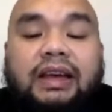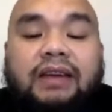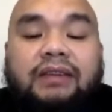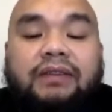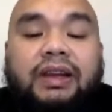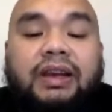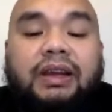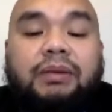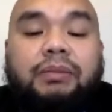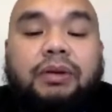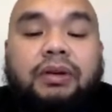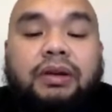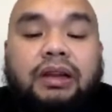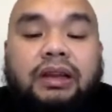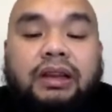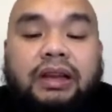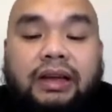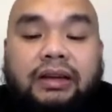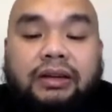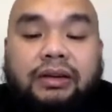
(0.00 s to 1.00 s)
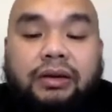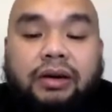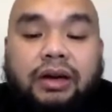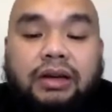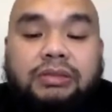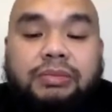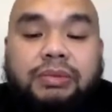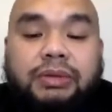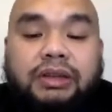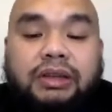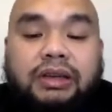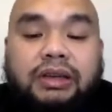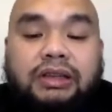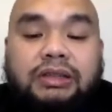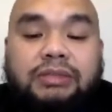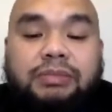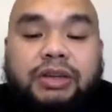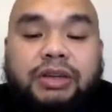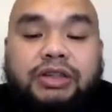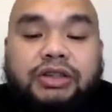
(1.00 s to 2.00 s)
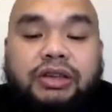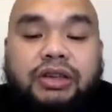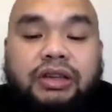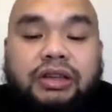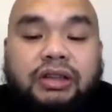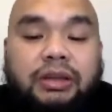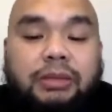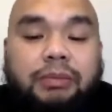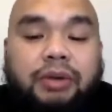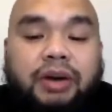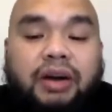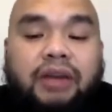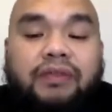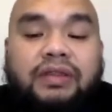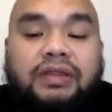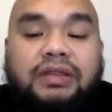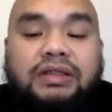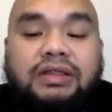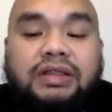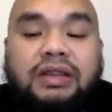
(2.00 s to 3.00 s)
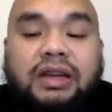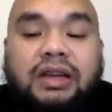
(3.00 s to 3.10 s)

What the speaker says: available in other hospitals, especially in the province,